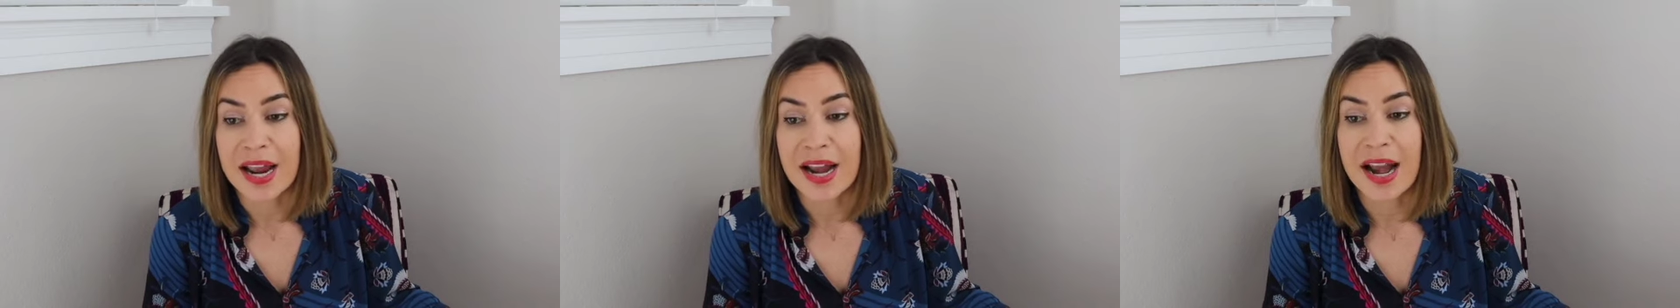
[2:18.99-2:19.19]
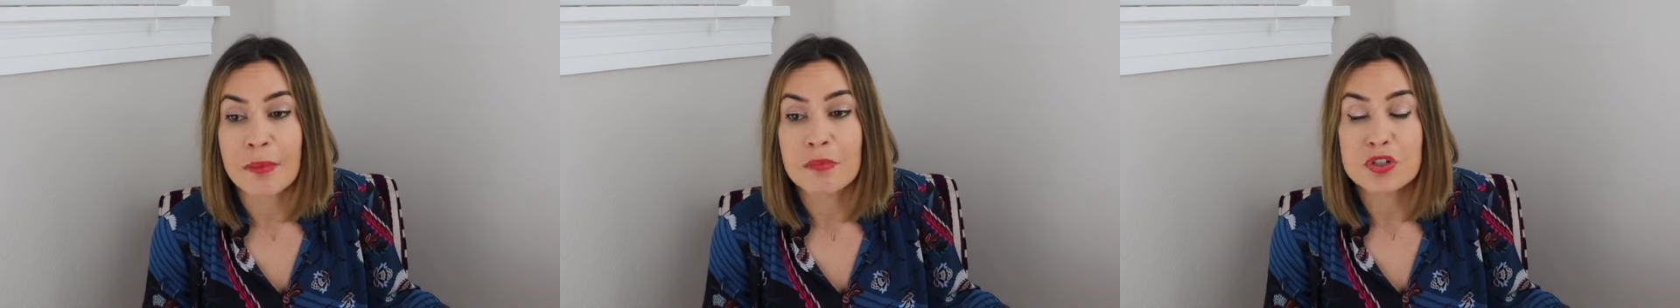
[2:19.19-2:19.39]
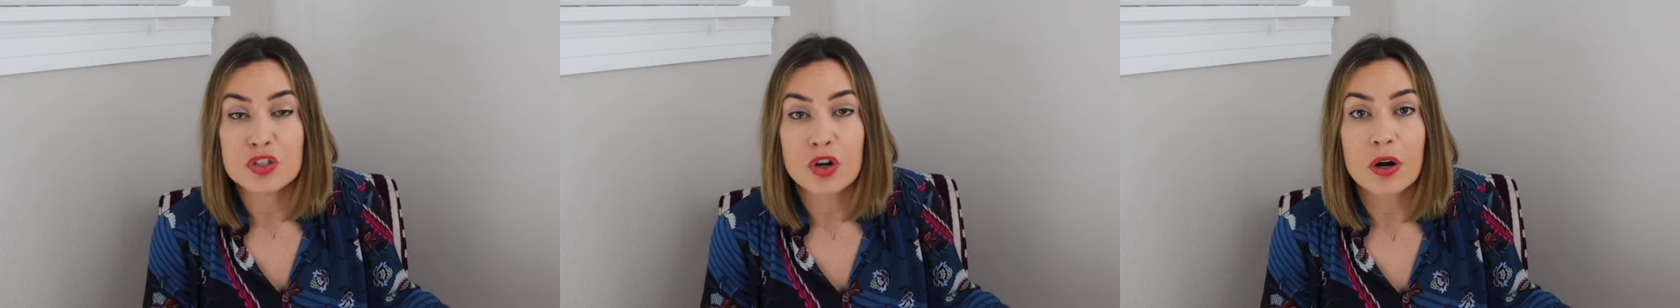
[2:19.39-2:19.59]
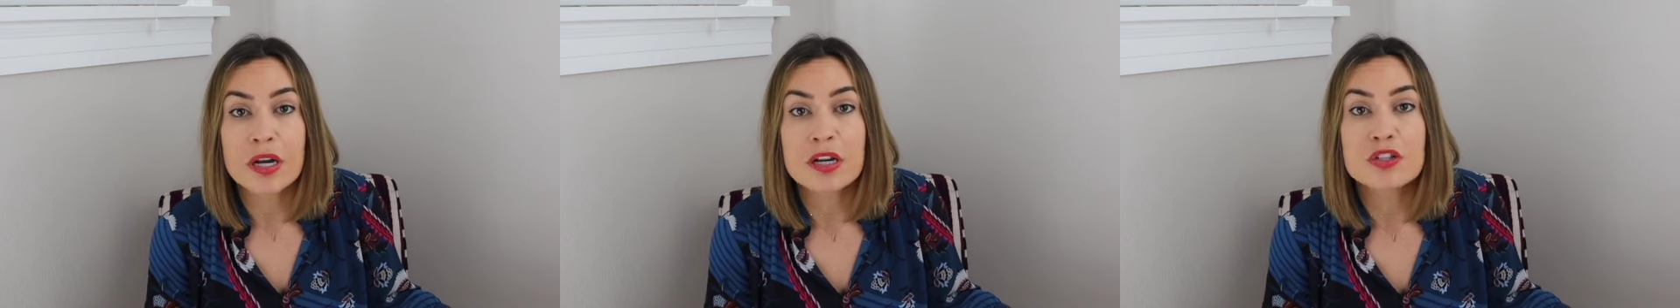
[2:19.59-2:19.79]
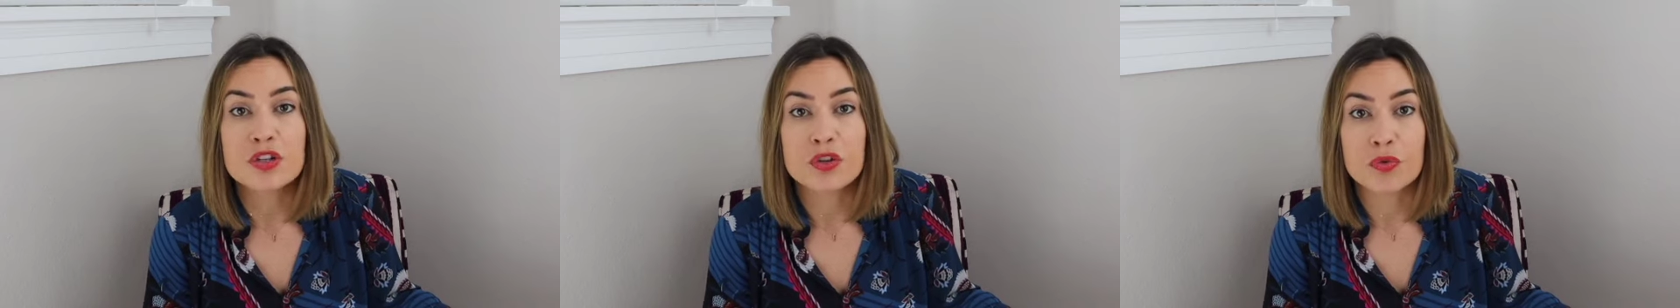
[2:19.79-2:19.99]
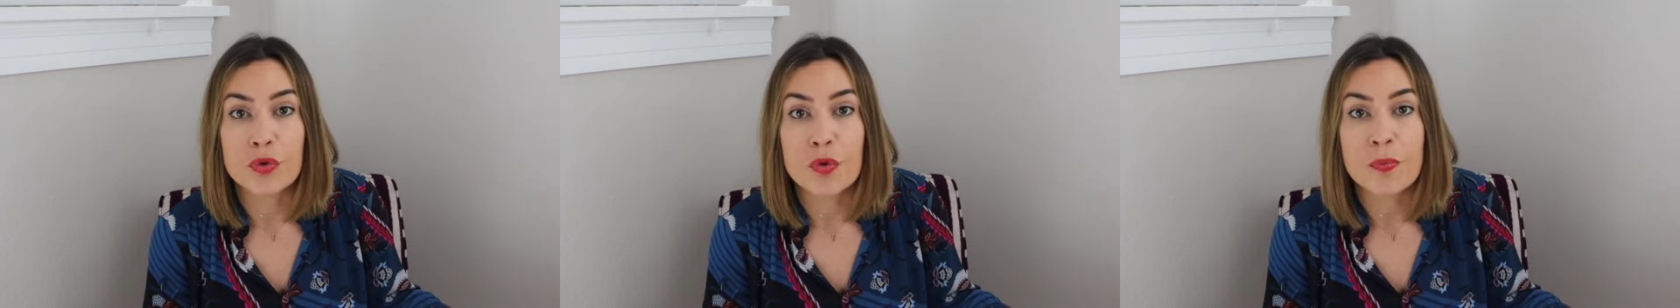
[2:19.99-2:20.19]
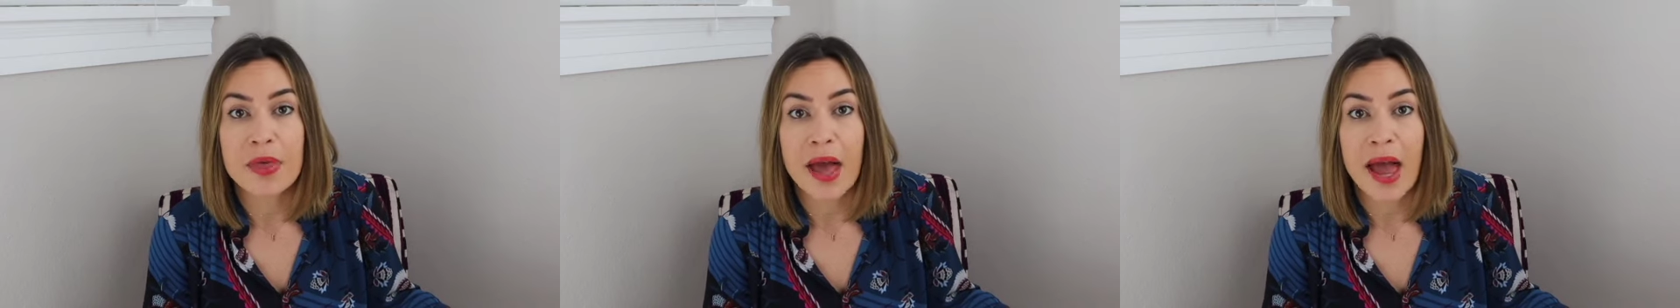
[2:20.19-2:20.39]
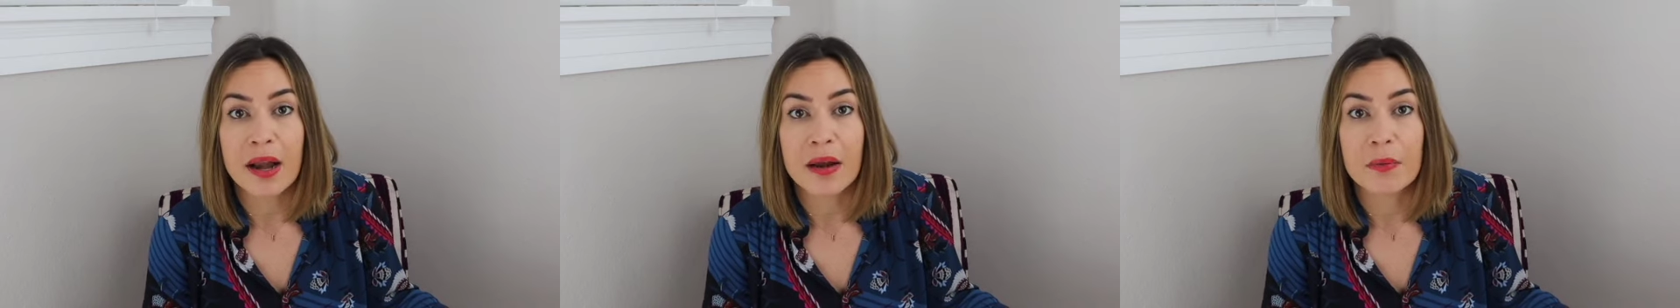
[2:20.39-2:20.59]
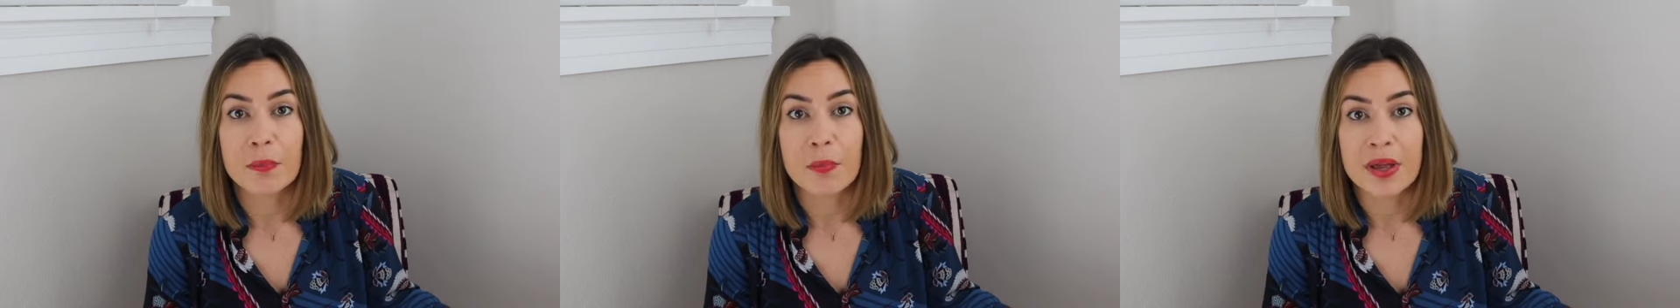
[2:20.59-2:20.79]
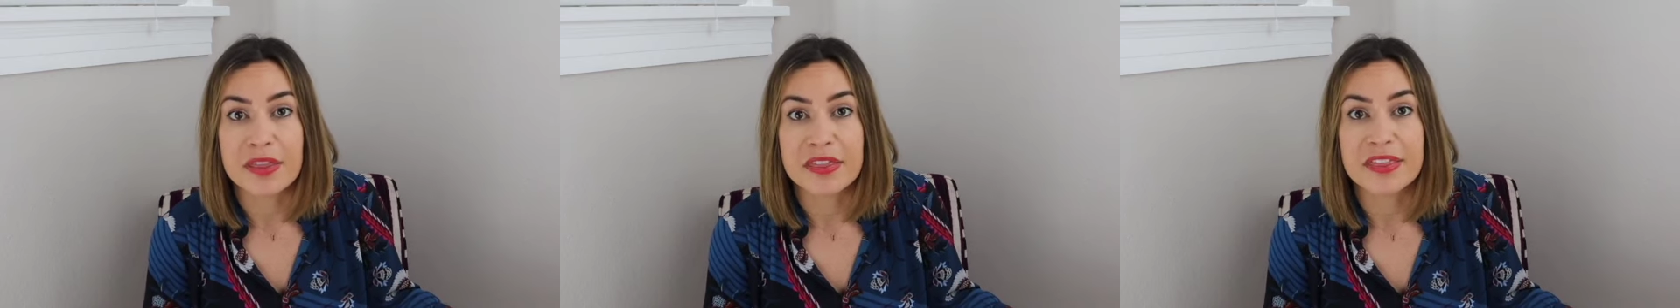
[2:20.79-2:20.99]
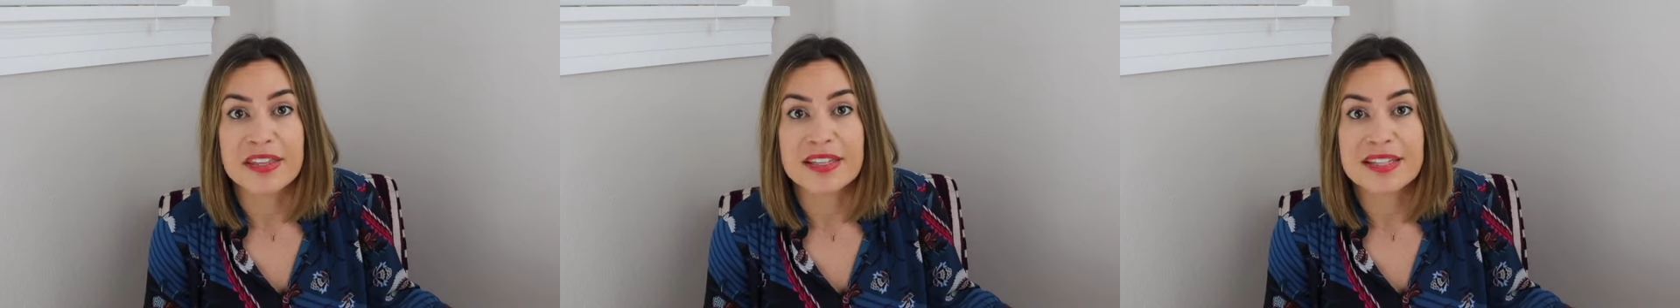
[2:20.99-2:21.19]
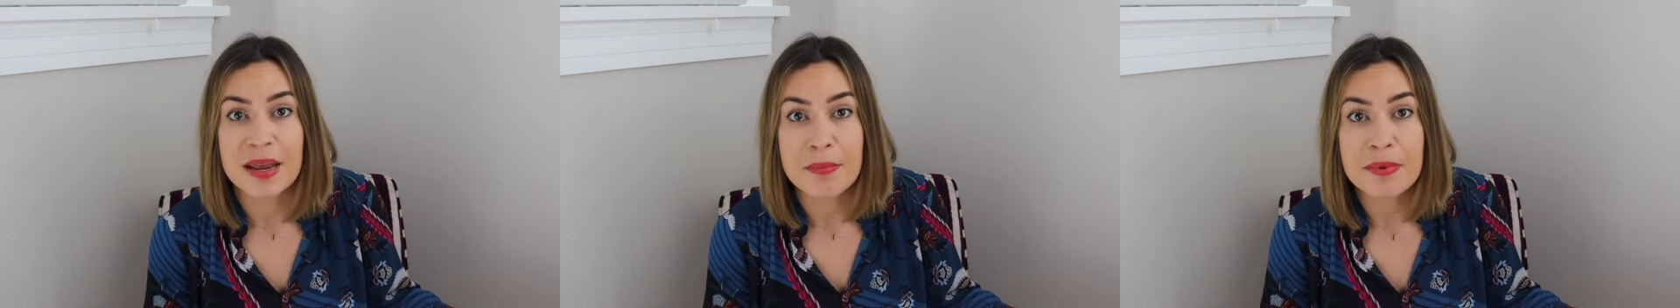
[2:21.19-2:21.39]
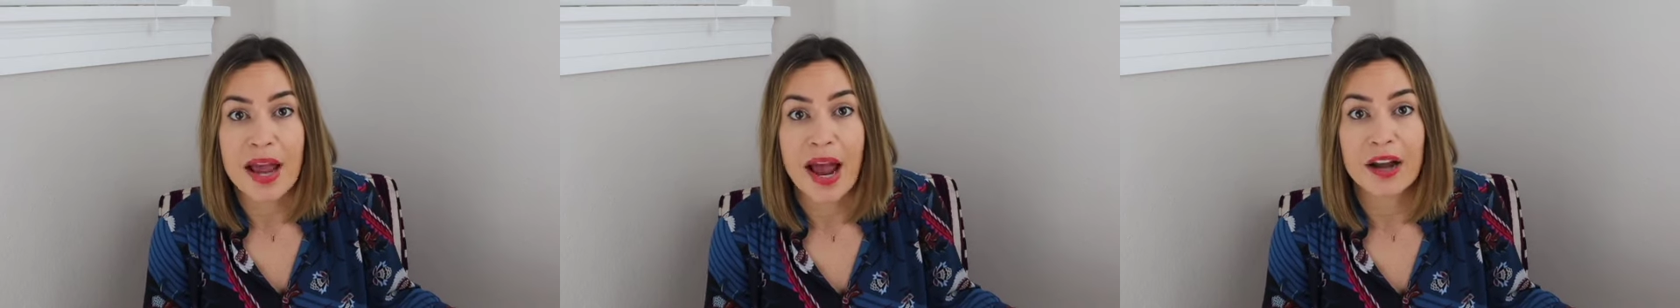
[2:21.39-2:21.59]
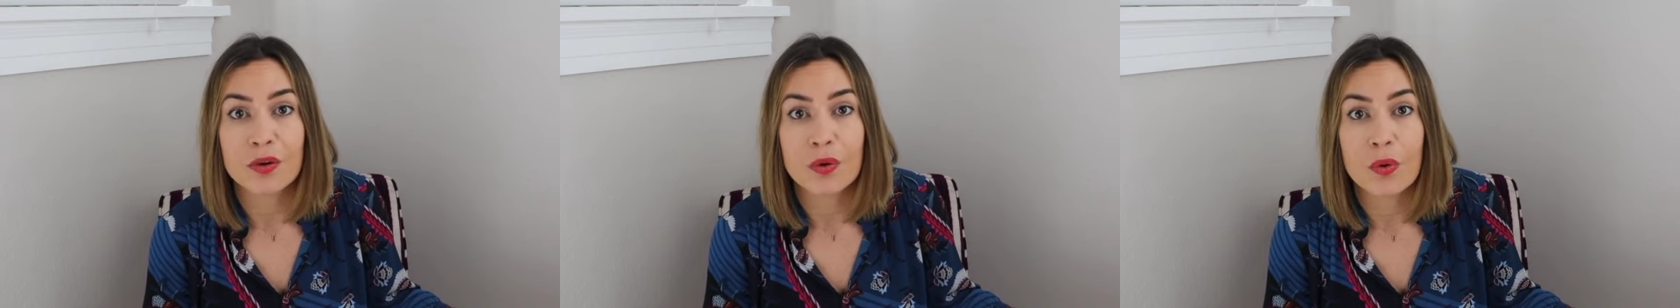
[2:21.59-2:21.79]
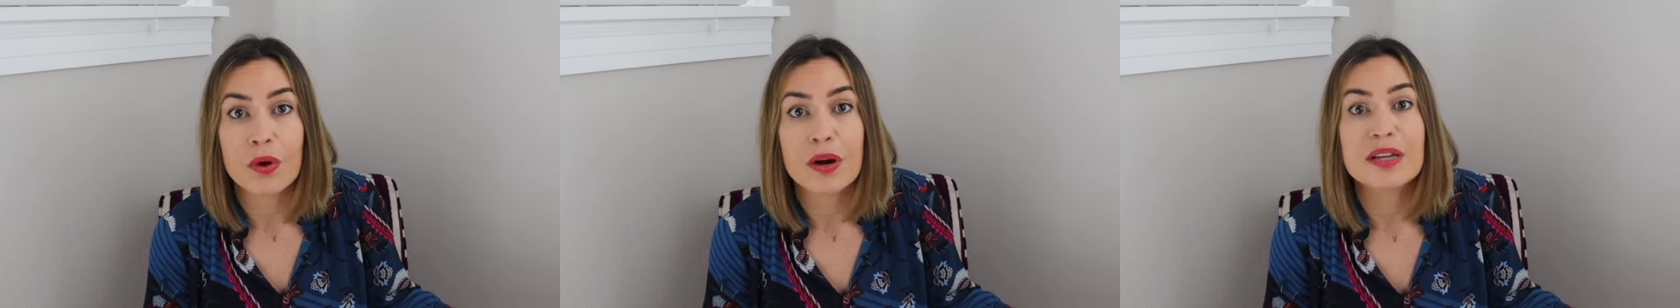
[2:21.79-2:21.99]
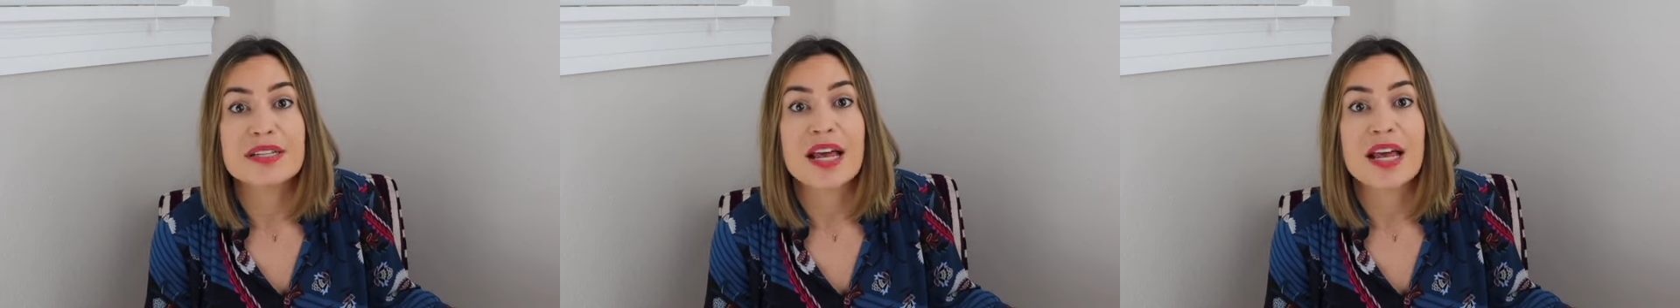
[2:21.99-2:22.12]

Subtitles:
And I'm starting to group that with the same categories